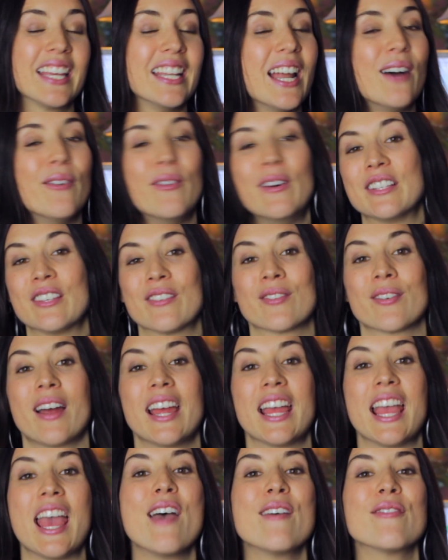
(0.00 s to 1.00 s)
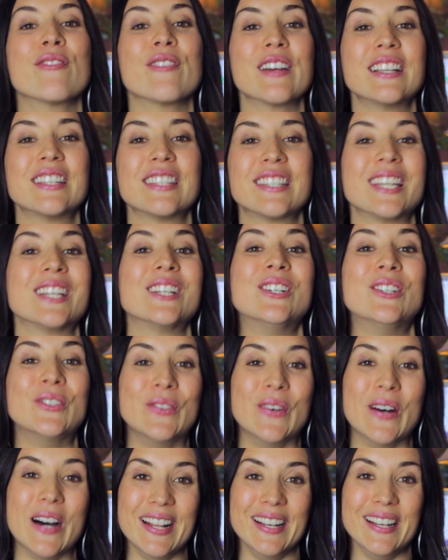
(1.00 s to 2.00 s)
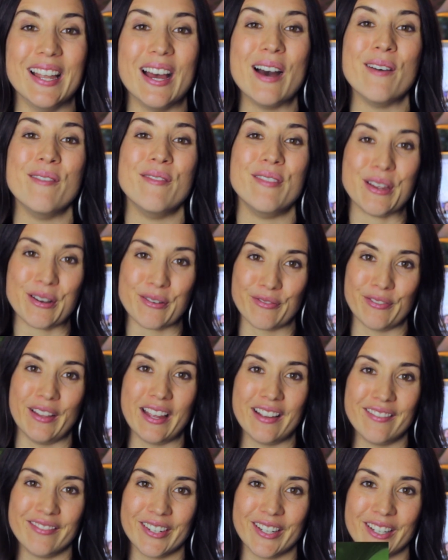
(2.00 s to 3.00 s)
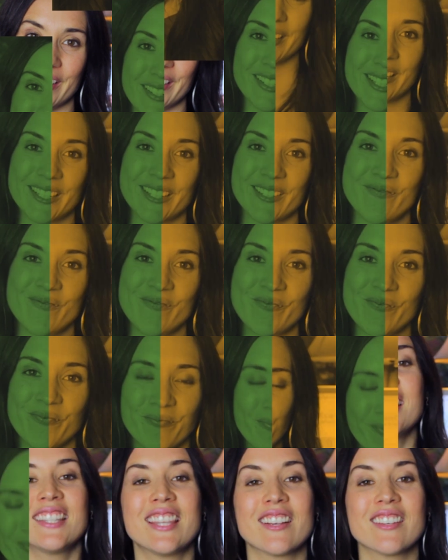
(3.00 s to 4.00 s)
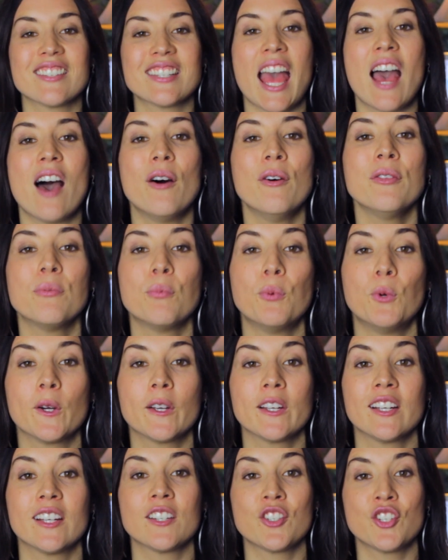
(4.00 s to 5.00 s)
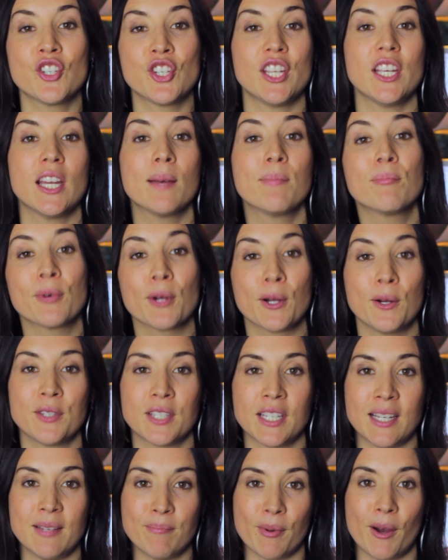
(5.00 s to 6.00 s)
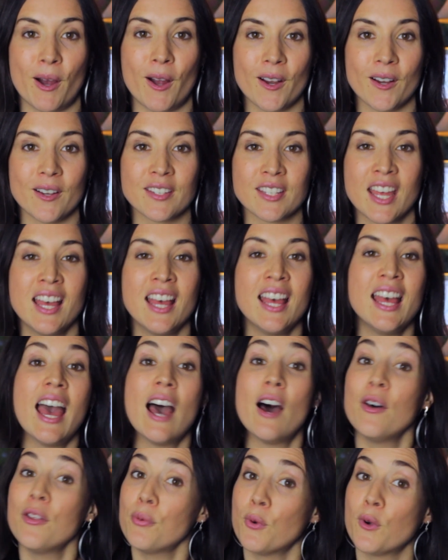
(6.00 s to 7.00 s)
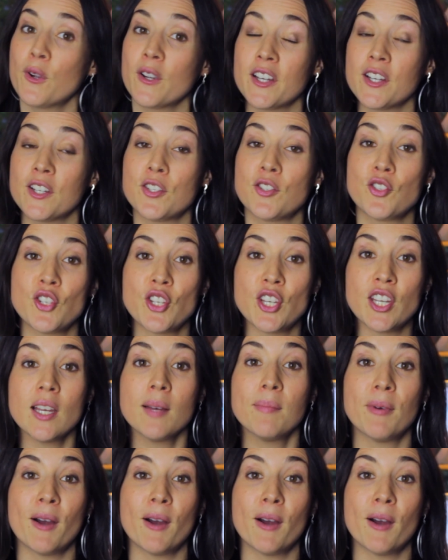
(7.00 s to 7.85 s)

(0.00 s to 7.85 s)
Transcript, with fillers: cannot wait to try every single one of their flavors. Next, there's Health Warrior Chia Protein Bars. Health Warrior's Chia